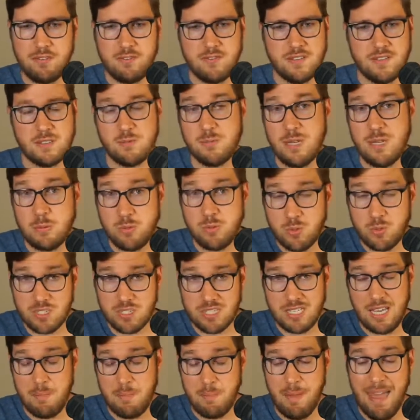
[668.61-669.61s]
And sometimes we just
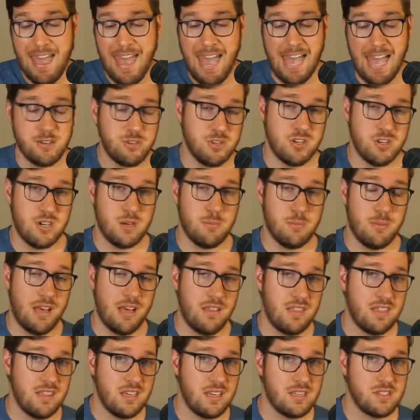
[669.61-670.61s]
get passionate about
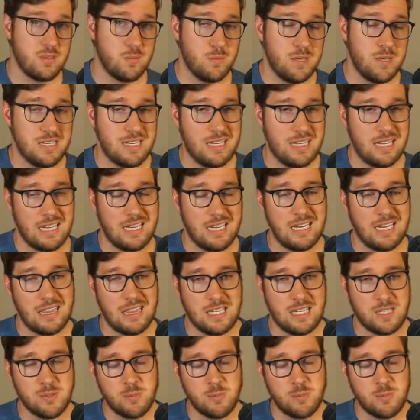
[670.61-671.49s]
things and we dig into things,